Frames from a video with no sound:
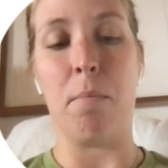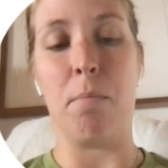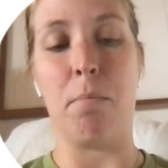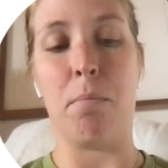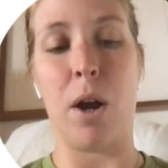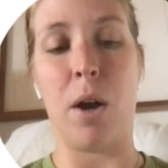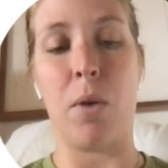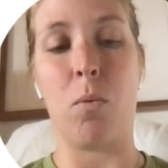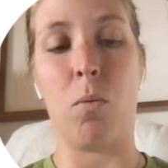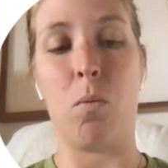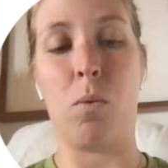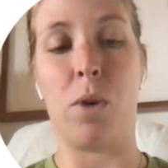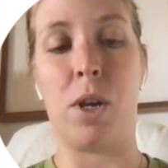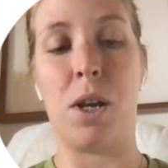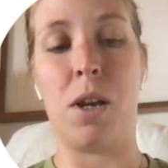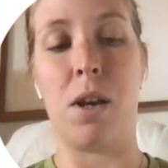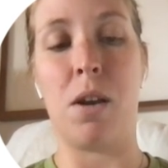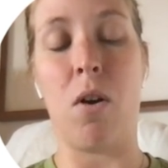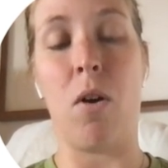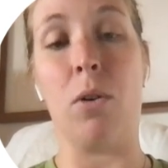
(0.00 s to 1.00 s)
but
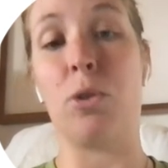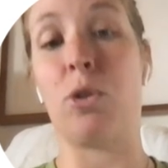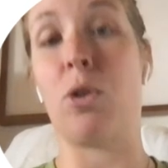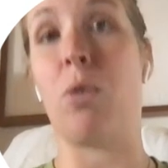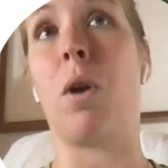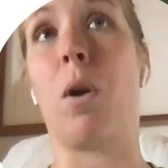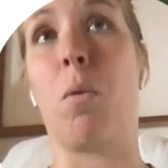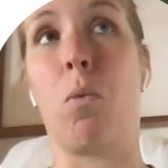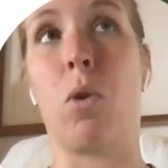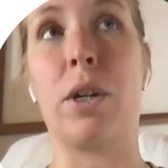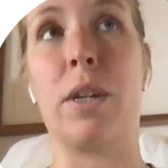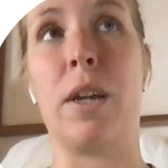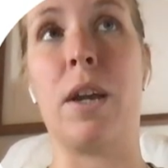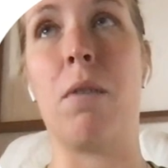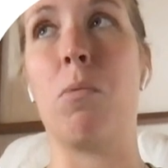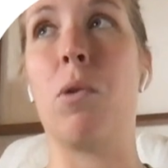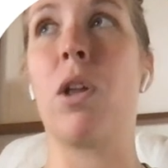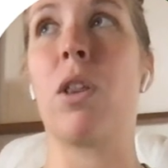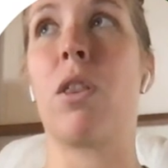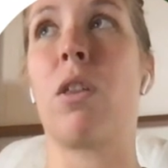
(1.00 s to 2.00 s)
we also are
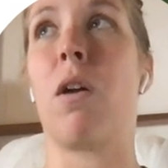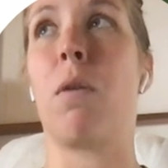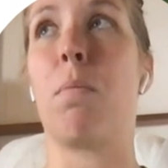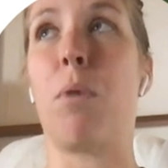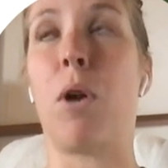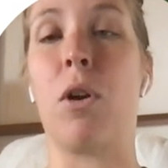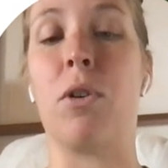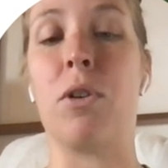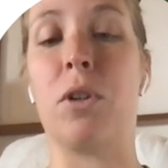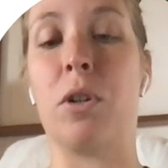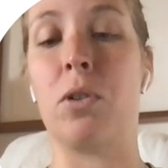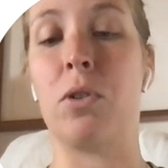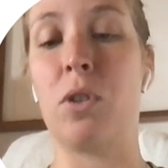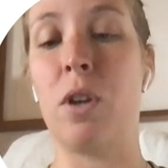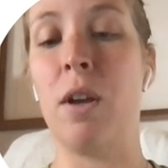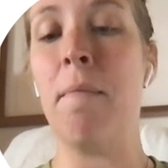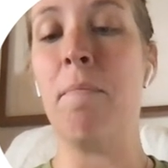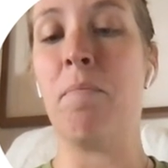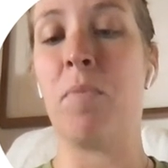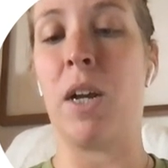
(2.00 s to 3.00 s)
working with our partners
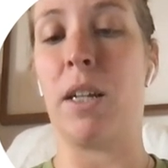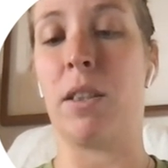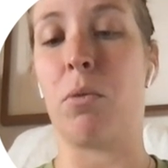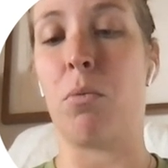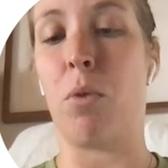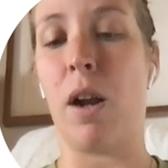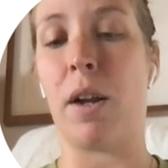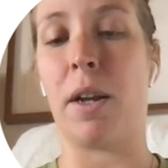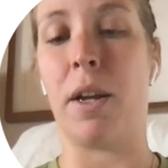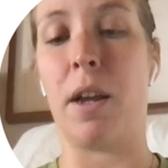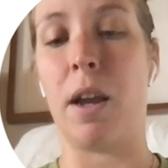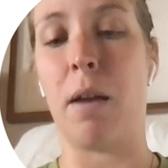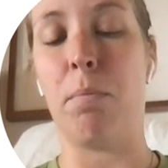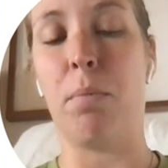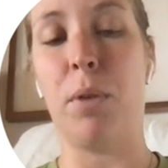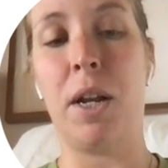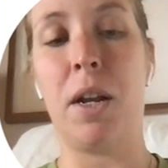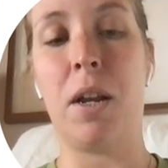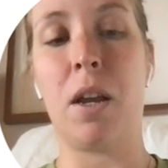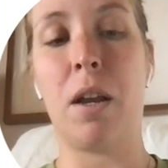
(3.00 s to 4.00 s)
at the Rockingham
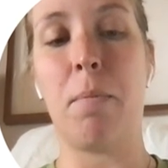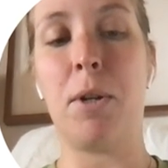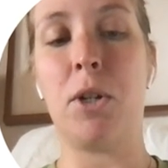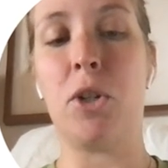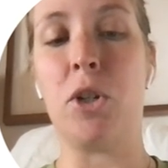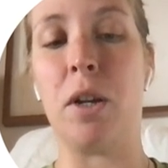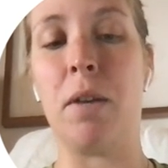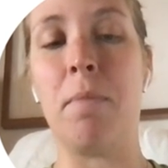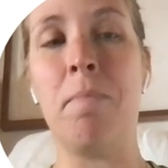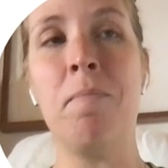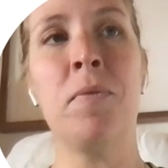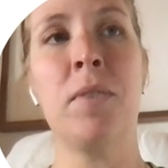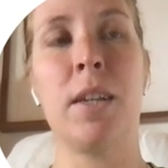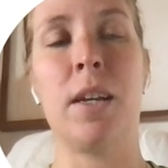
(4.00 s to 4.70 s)
Planning Commission